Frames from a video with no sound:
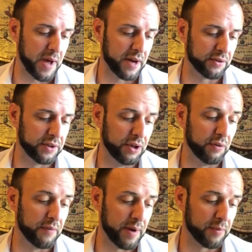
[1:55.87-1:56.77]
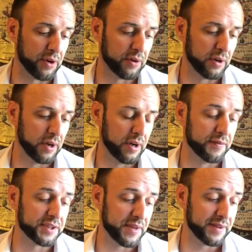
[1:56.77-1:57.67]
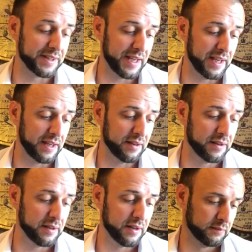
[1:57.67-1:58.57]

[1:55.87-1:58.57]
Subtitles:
bottled in November of 17.